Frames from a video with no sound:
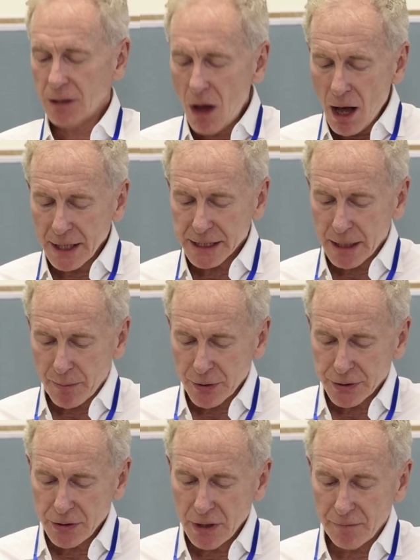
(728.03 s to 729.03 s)
long as the
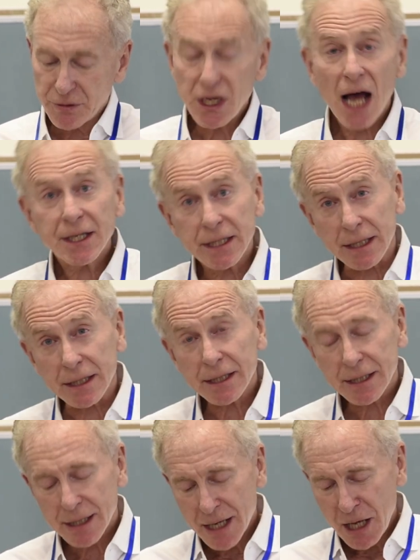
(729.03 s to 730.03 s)
pursuit of justice